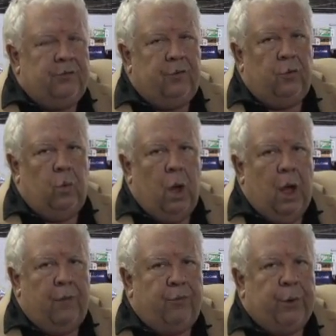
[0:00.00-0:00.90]
to
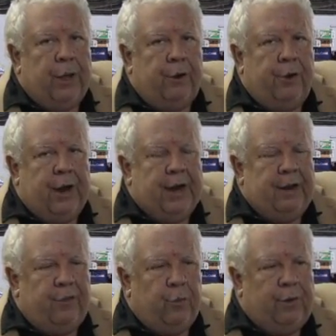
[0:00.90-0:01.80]
uh,
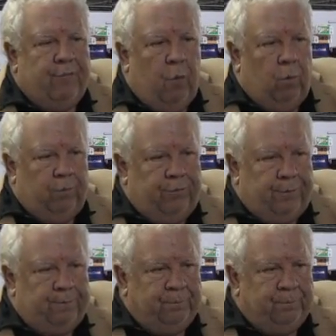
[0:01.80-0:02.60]
383 volts.